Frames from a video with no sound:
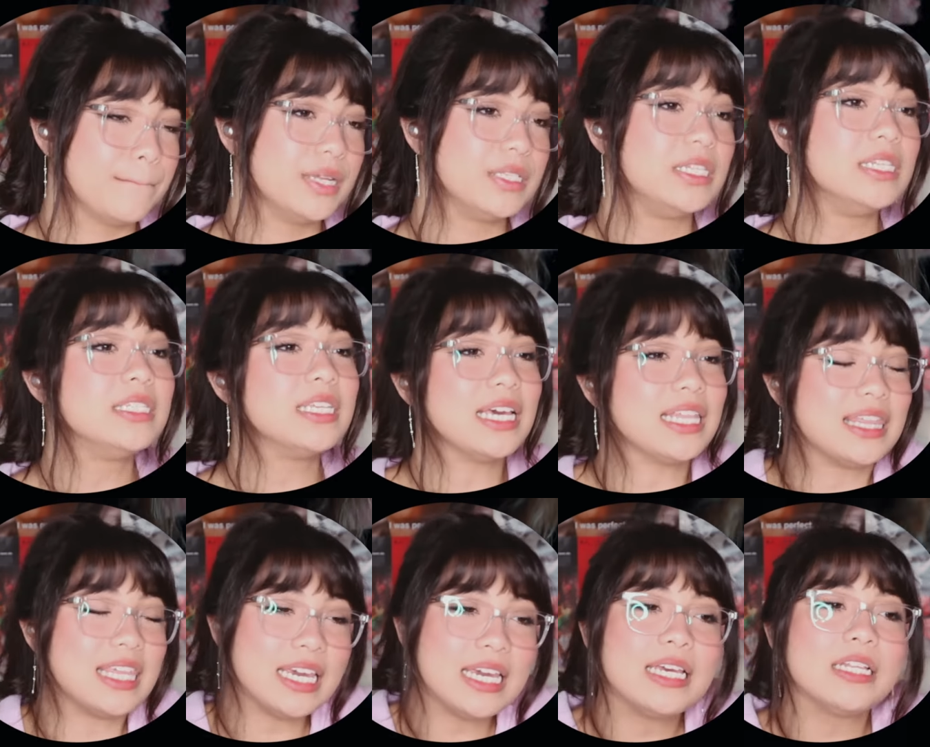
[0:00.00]
But since I
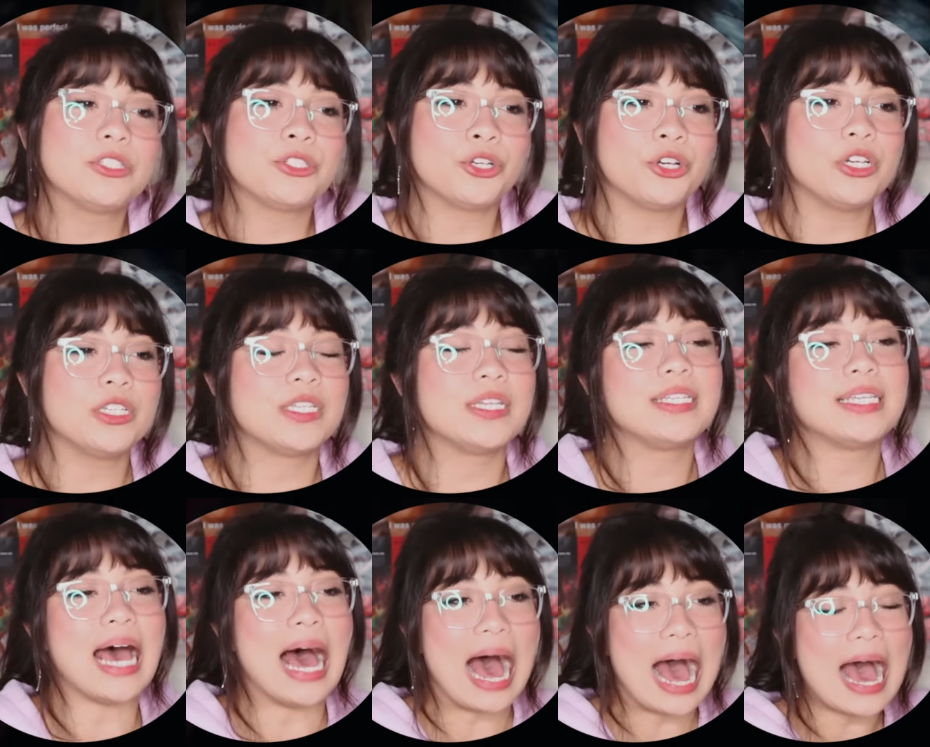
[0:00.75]
think it's her, since
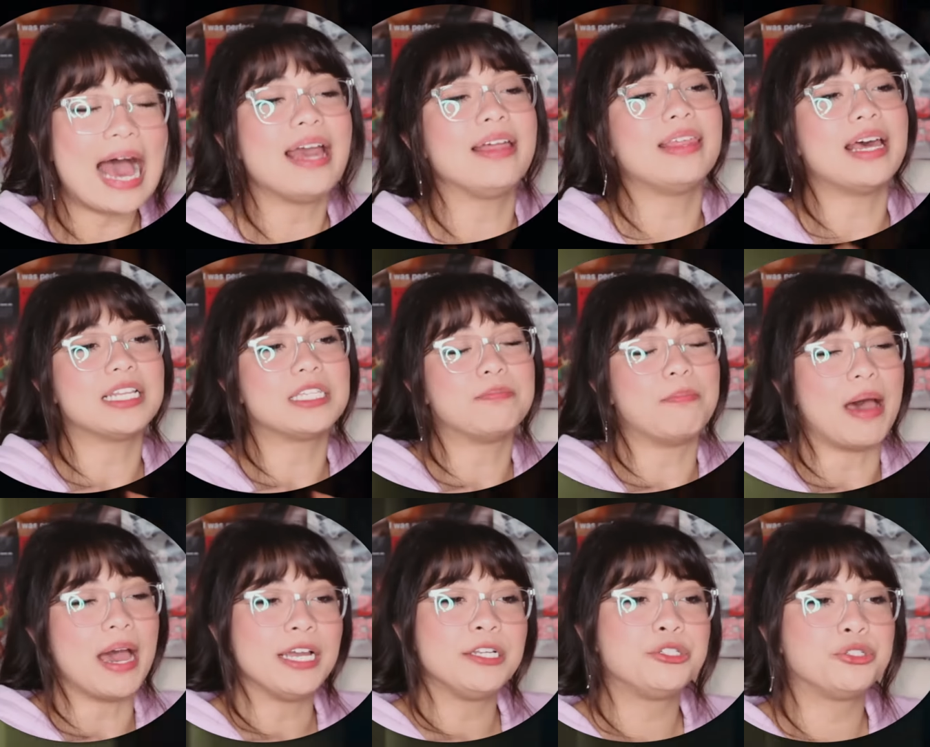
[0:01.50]
I that's
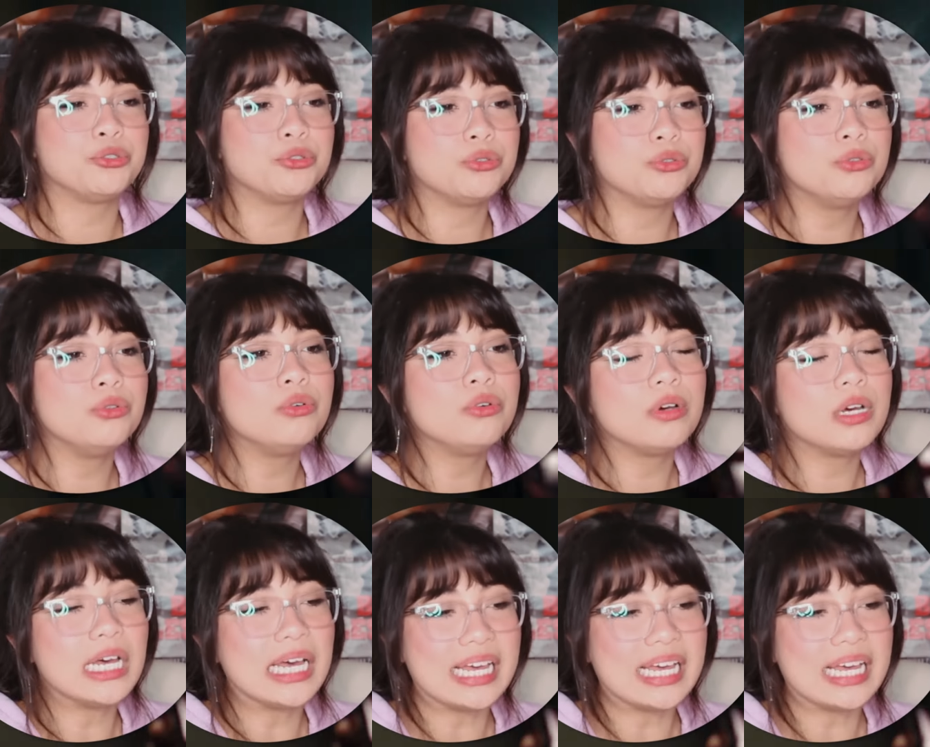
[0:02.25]
my true